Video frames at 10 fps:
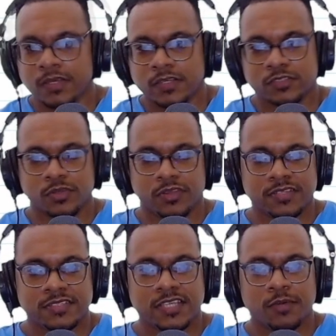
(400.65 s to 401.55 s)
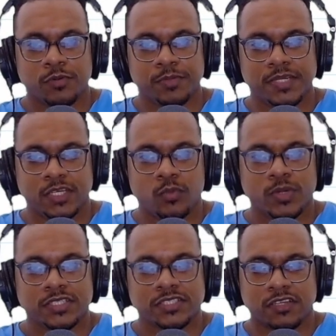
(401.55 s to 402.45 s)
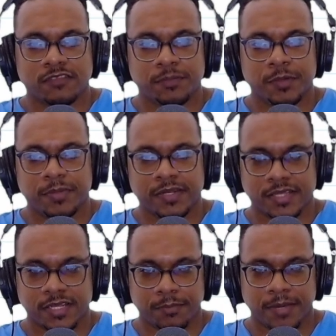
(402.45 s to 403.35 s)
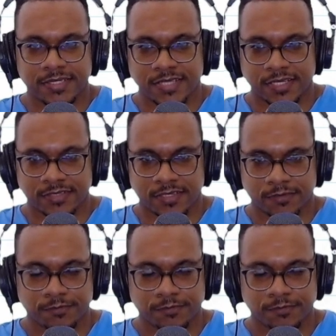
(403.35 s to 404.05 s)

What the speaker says: So this here would be the equation of the perpendicular bisector.